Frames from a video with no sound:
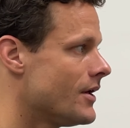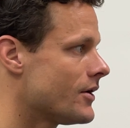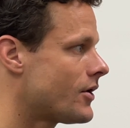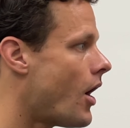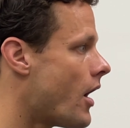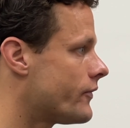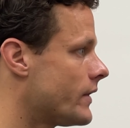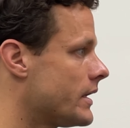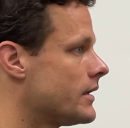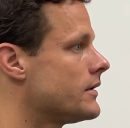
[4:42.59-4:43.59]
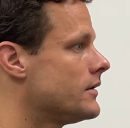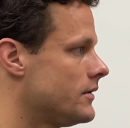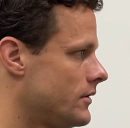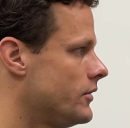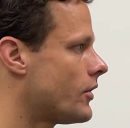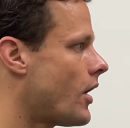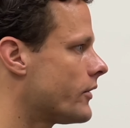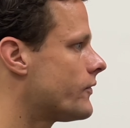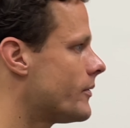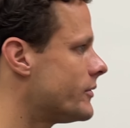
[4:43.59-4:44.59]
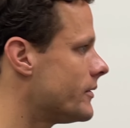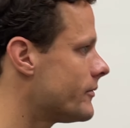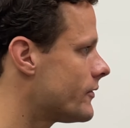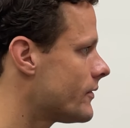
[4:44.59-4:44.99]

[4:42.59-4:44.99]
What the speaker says: causing your heart symptoms.